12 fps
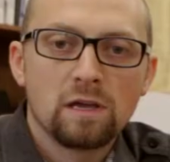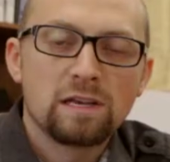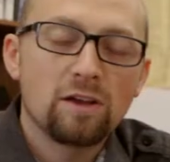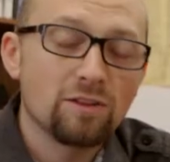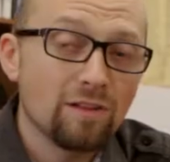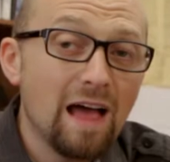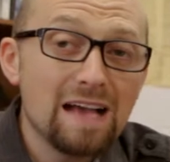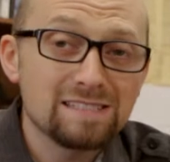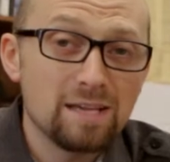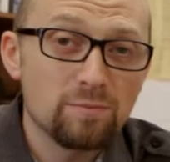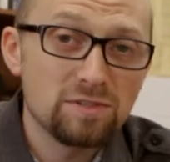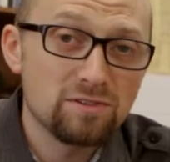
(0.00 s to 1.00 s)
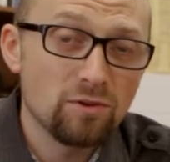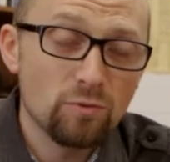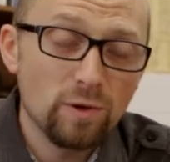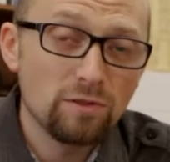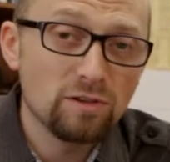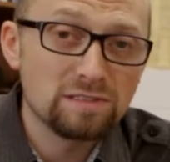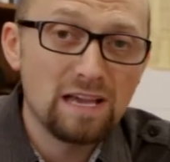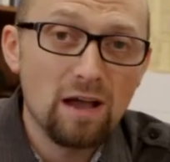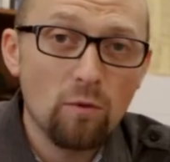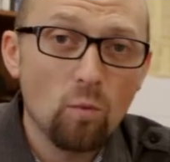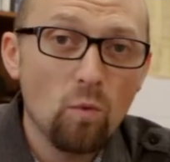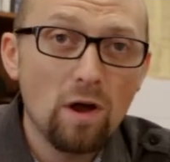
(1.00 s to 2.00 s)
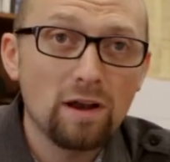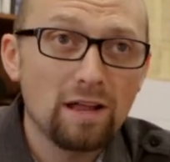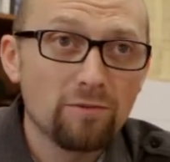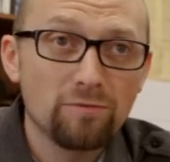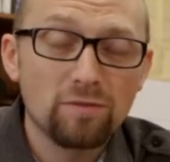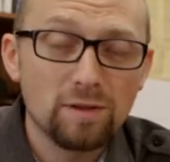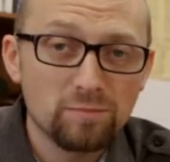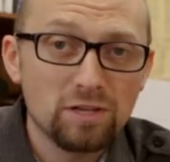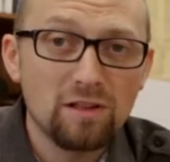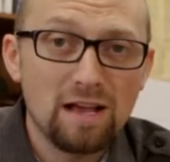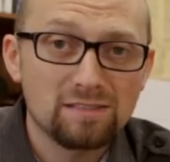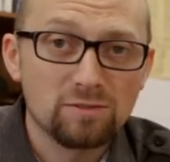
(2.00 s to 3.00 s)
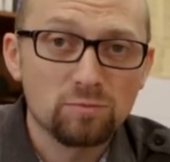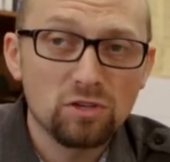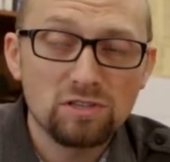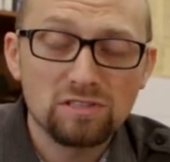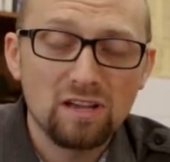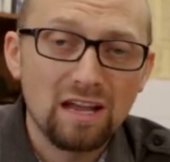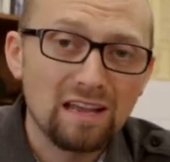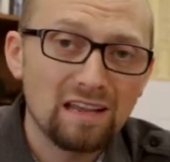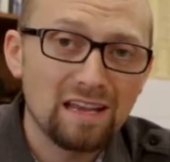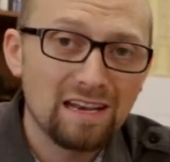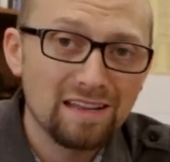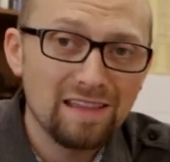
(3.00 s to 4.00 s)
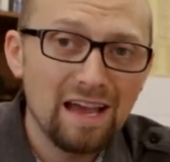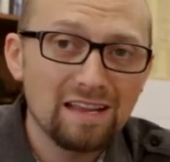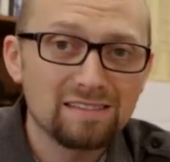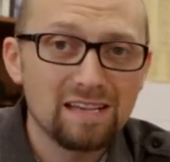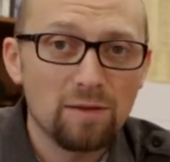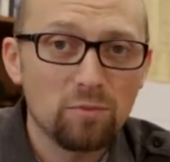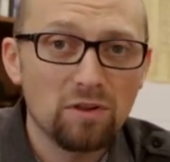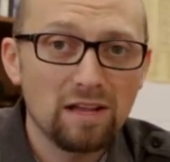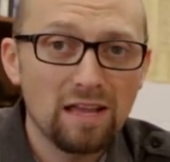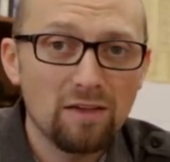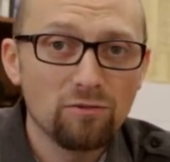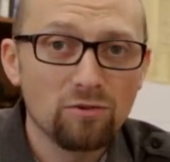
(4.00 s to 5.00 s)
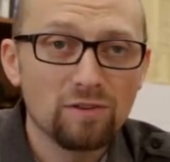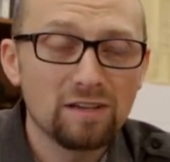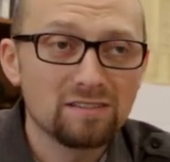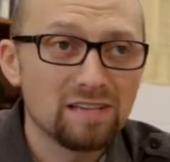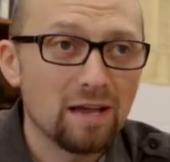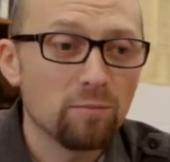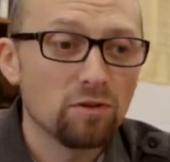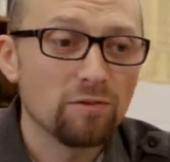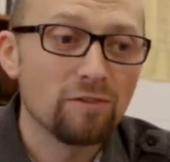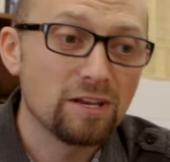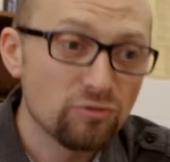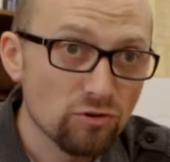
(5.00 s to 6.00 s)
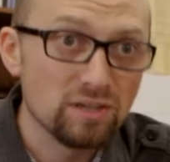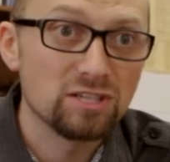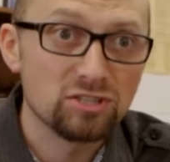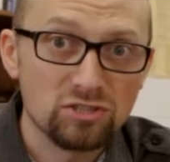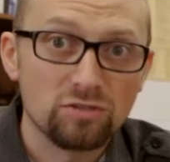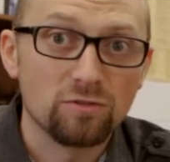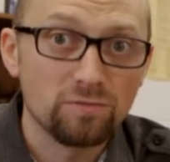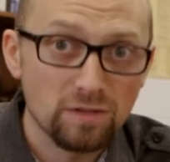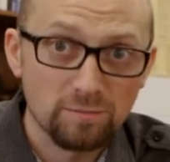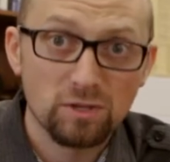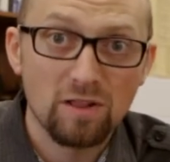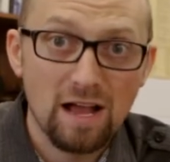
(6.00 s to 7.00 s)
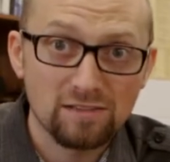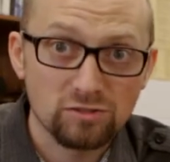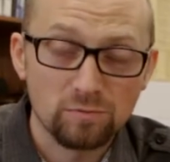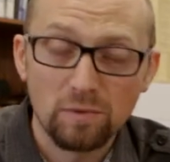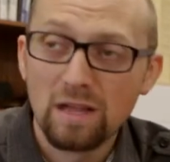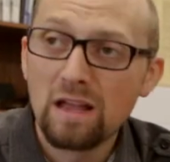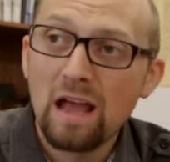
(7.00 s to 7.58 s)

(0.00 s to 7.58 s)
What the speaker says: Now, in the last episode, we looked at what a flipped classroom looks like, and in that example, I gave you the example of a traditional flipped classroom.